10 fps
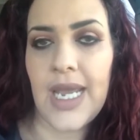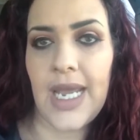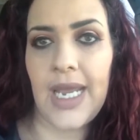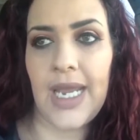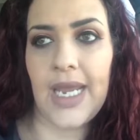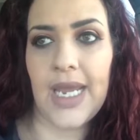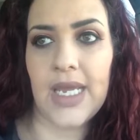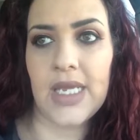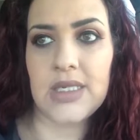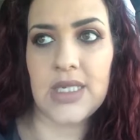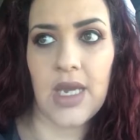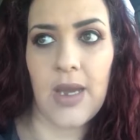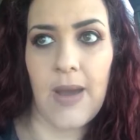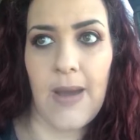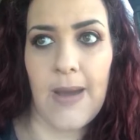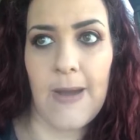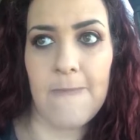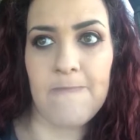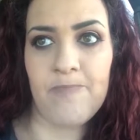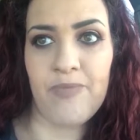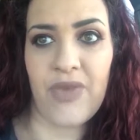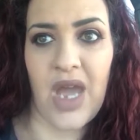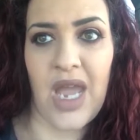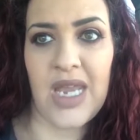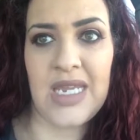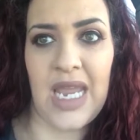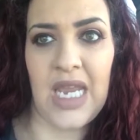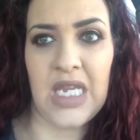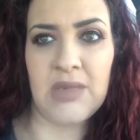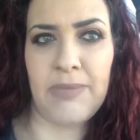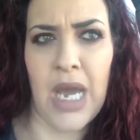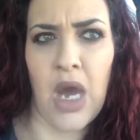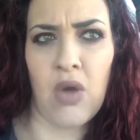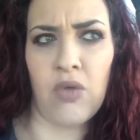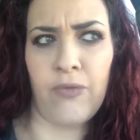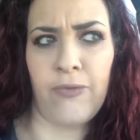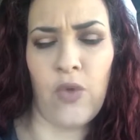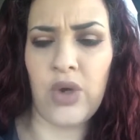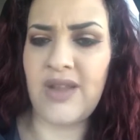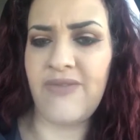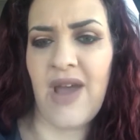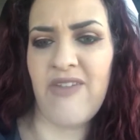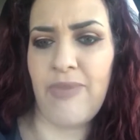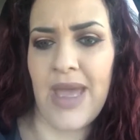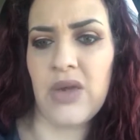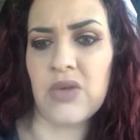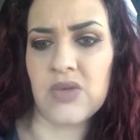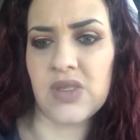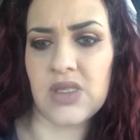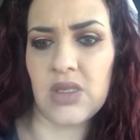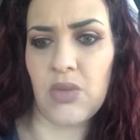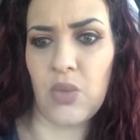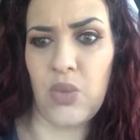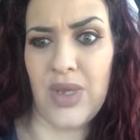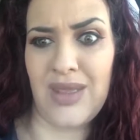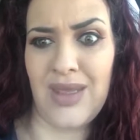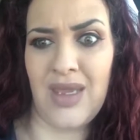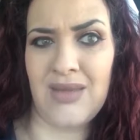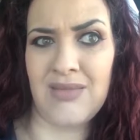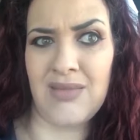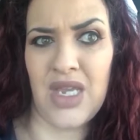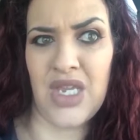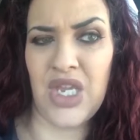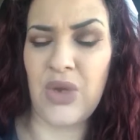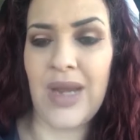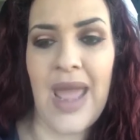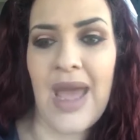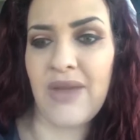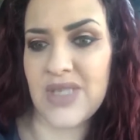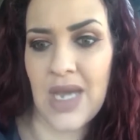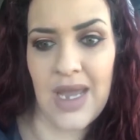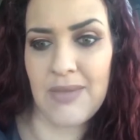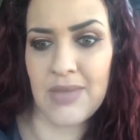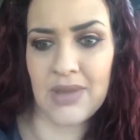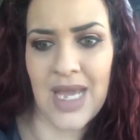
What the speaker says: Yes. And I gained about 45 pounds within a year and a half time.